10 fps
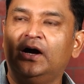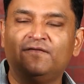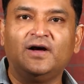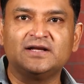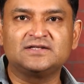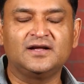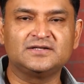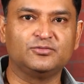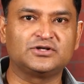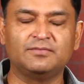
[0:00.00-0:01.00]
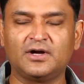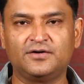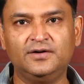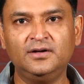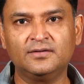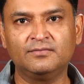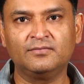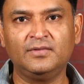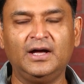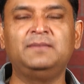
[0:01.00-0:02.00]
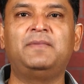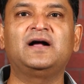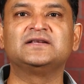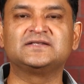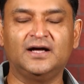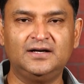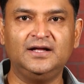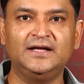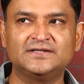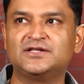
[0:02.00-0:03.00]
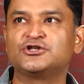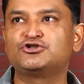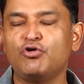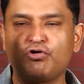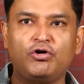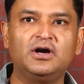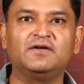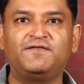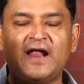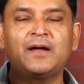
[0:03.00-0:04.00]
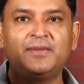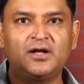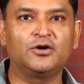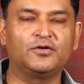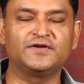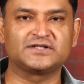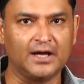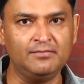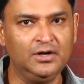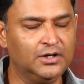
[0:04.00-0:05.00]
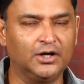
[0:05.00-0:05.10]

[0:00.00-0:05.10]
Afghanistan is a Muslim country and Pakistan is the so-called flag bearer of Islam